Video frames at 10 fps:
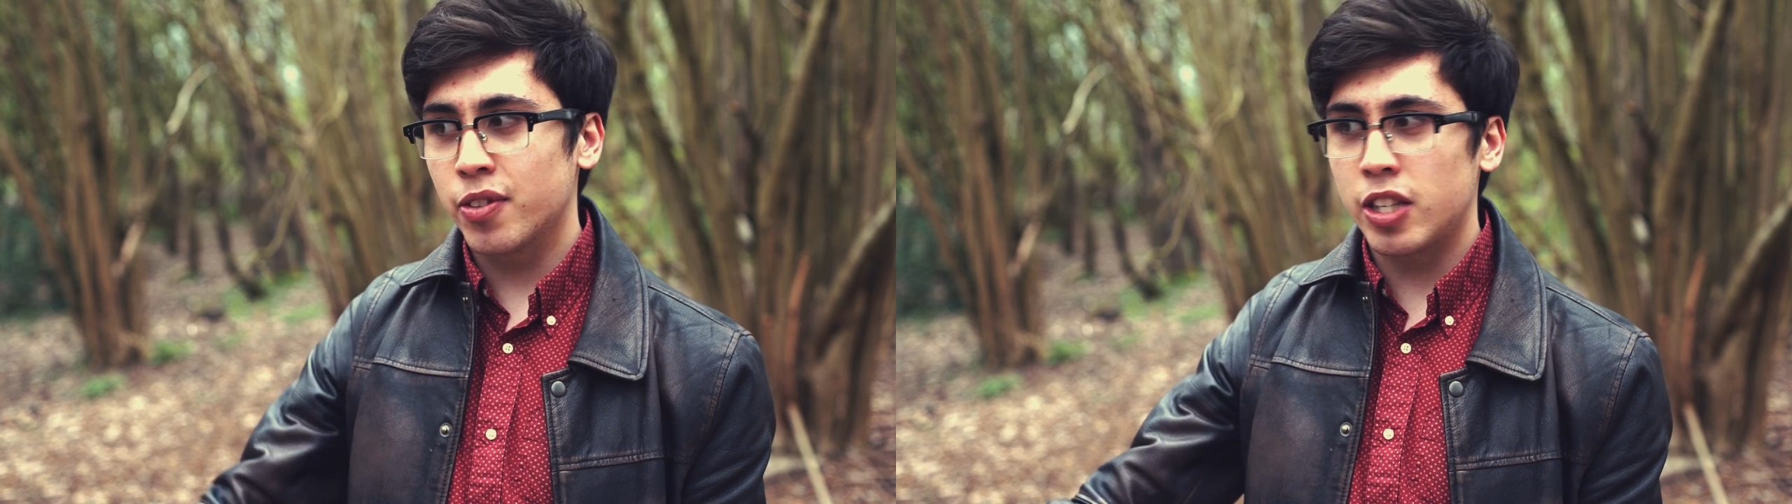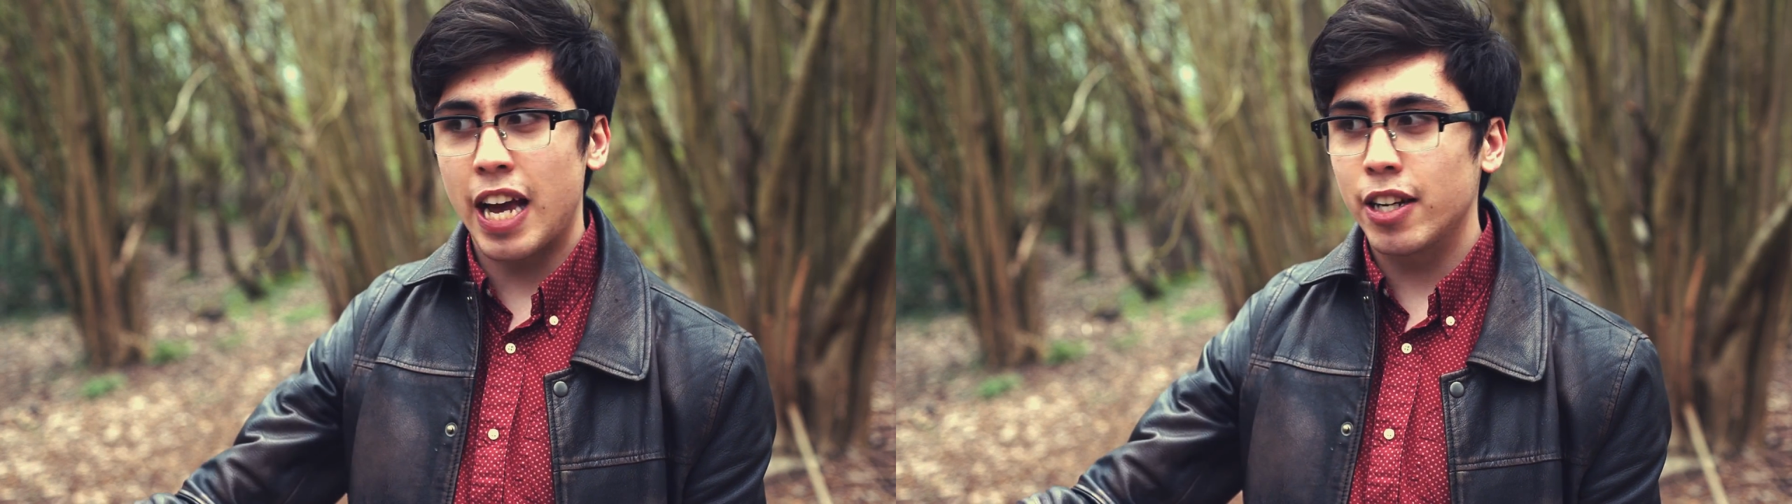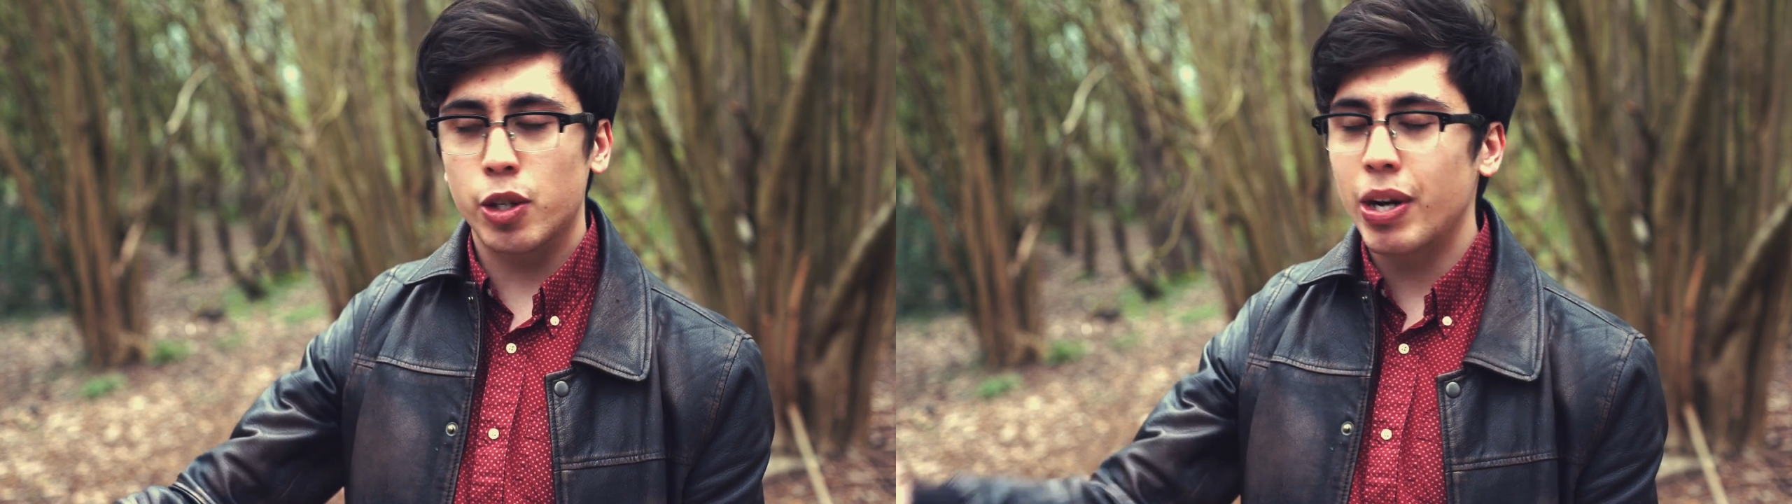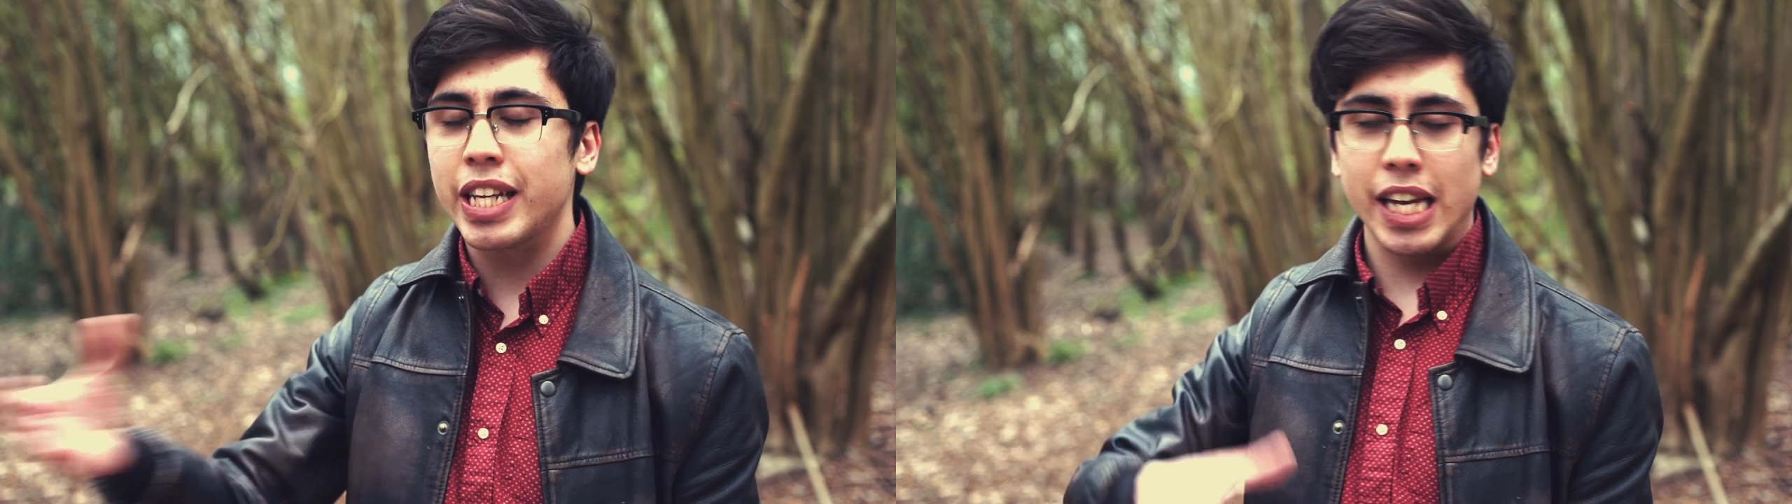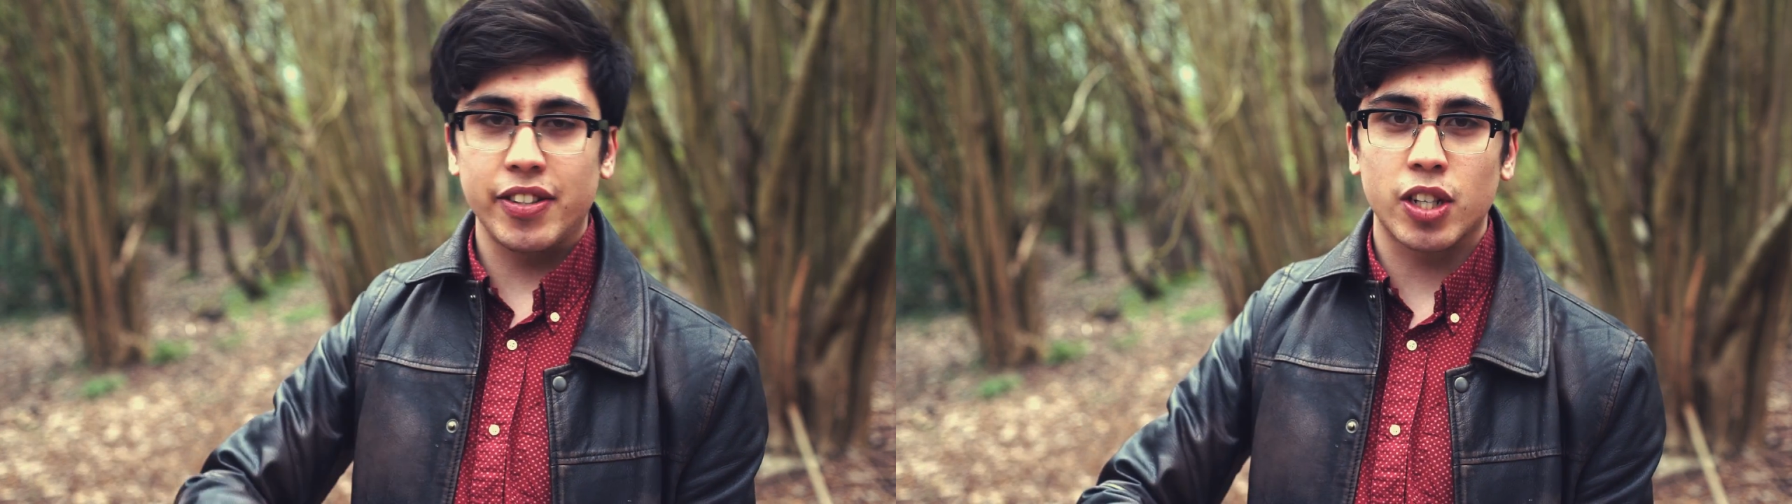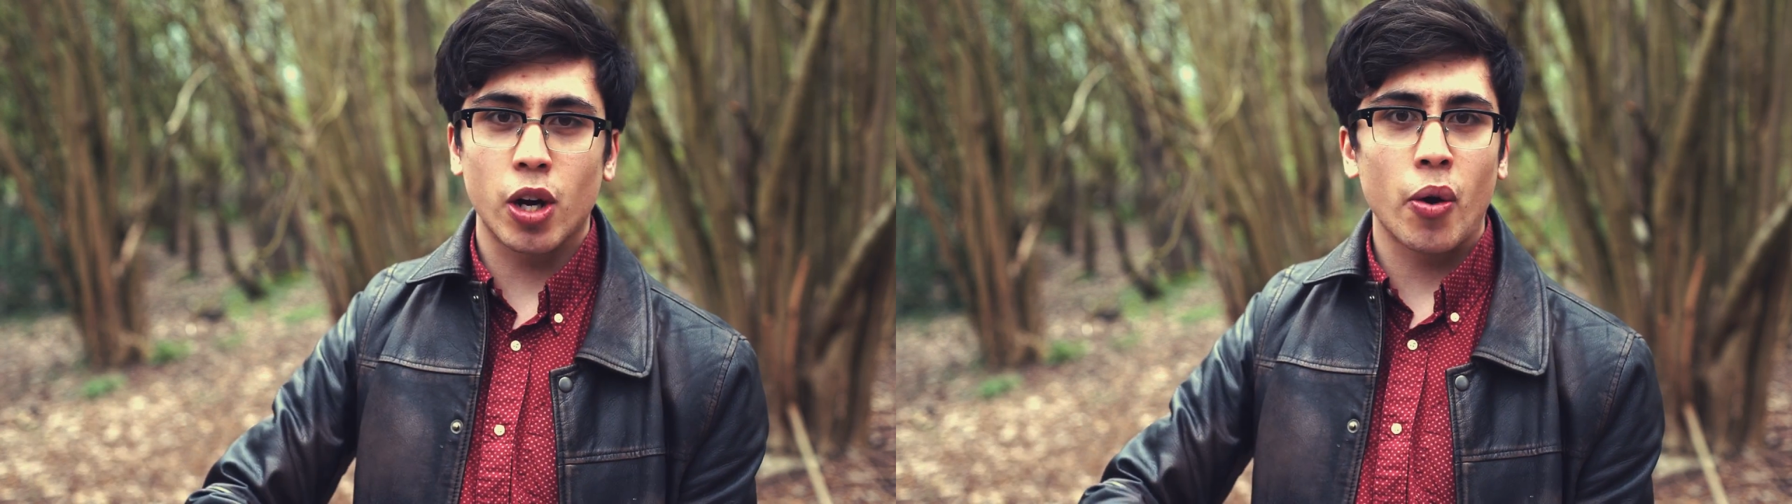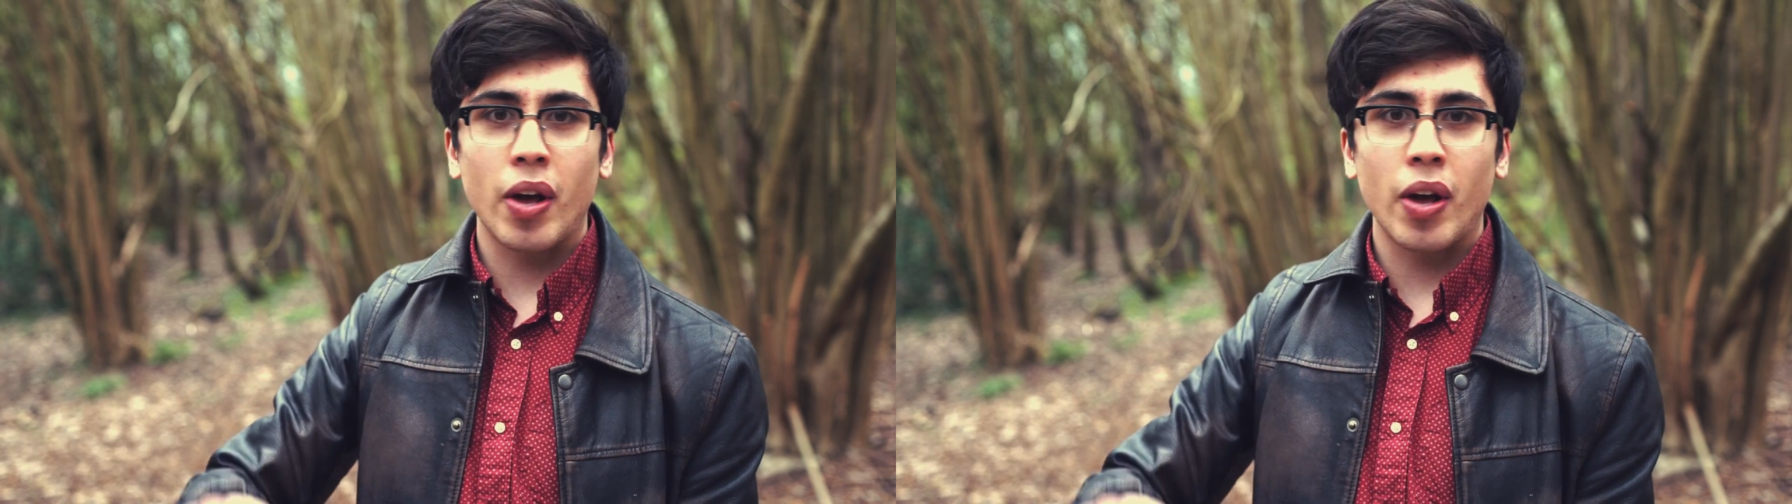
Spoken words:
10, 20 years ago,